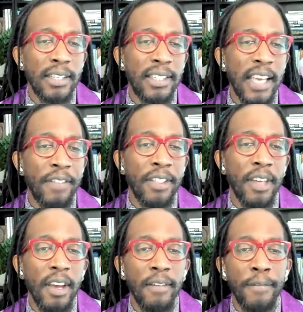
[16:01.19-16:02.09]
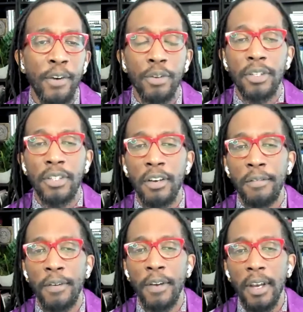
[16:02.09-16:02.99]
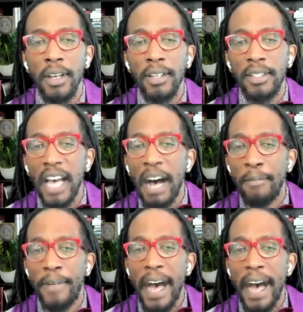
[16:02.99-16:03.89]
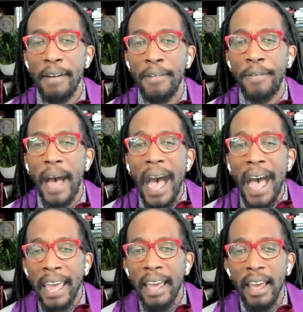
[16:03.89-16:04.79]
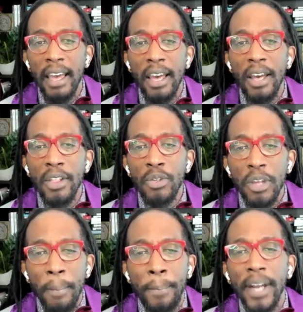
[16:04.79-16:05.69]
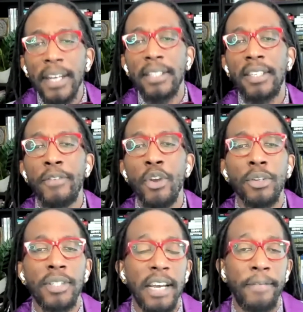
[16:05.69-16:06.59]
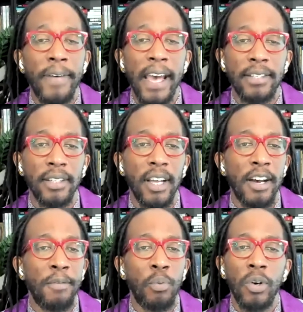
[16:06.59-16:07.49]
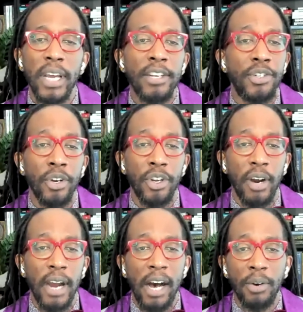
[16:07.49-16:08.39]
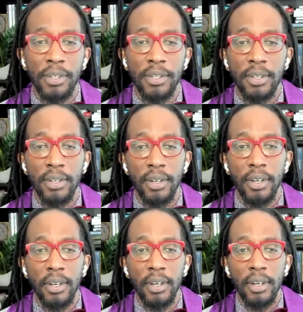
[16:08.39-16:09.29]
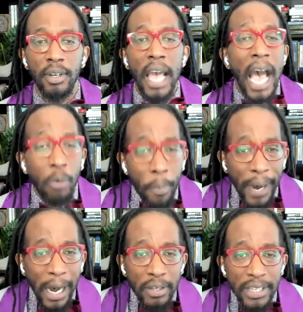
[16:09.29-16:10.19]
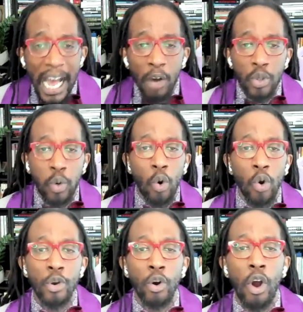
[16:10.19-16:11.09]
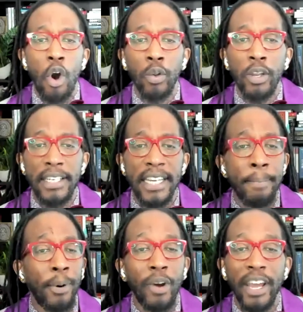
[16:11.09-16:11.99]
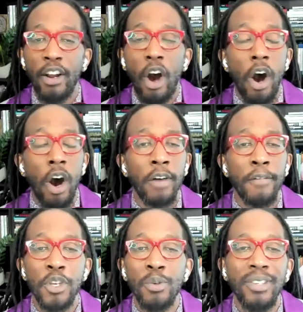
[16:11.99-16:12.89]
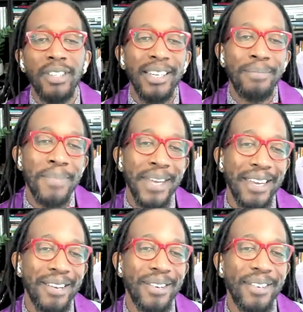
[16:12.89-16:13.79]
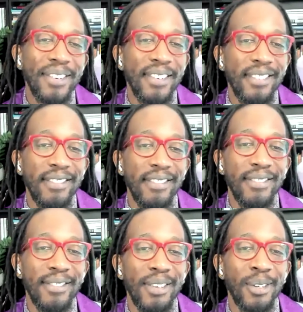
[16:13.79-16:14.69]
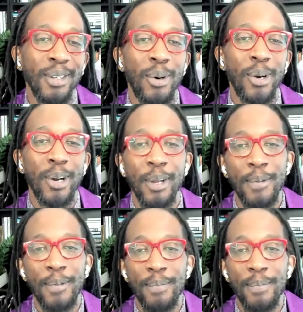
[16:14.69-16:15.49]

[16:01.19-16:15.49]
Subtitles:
in the seventh verse of Psalm 5, I, through the abundance of your steadfast love, will enter your house. I will bow down toward your holy temple in awe of you. Lead me, O Lord.